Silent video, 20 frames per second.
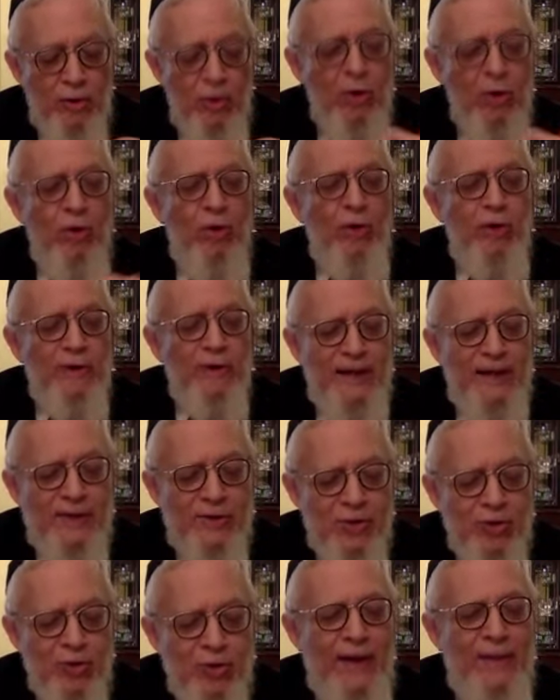gird
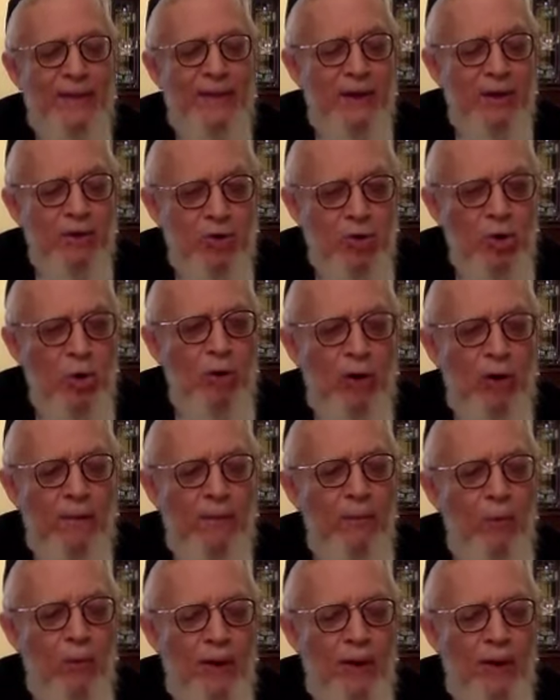and strengthen, shore up